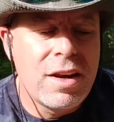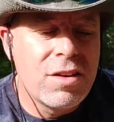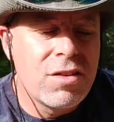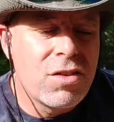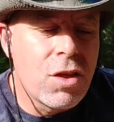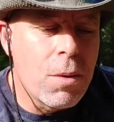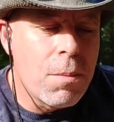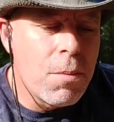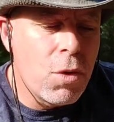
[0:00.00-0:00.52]
is
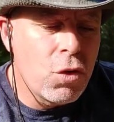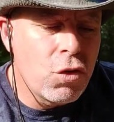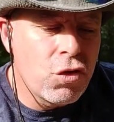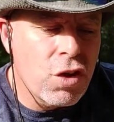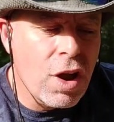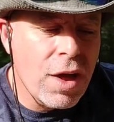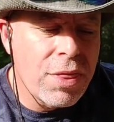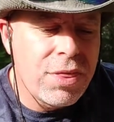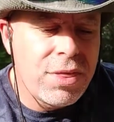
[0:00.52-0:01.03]
the
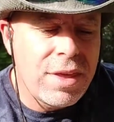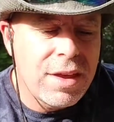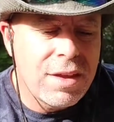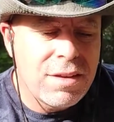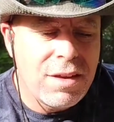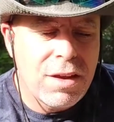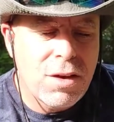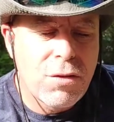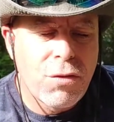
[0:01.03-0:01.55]
most
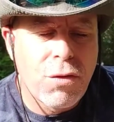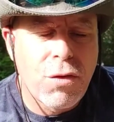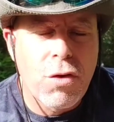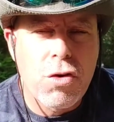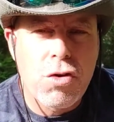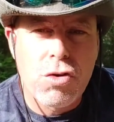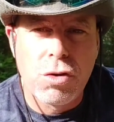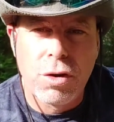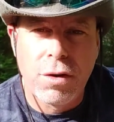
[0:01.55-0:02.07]
authentic
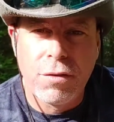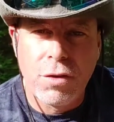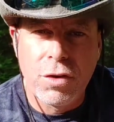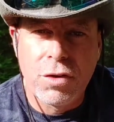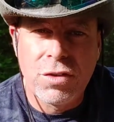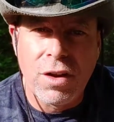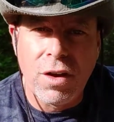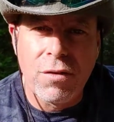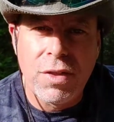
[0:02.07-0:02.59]
version of
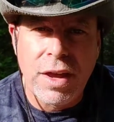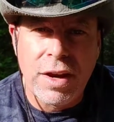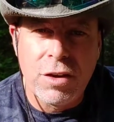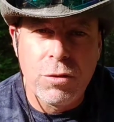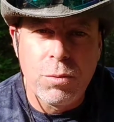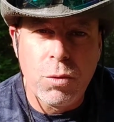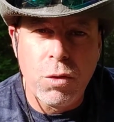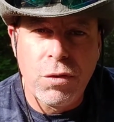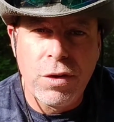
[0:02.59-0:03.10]
yourself that
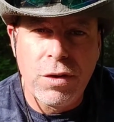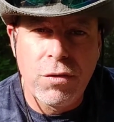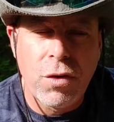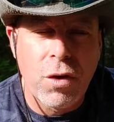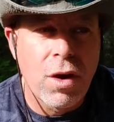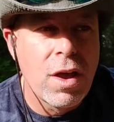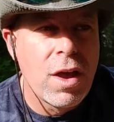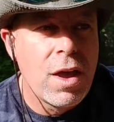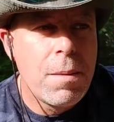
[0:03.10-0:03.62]
is moving
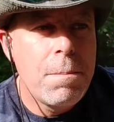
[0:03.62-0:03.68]
forward.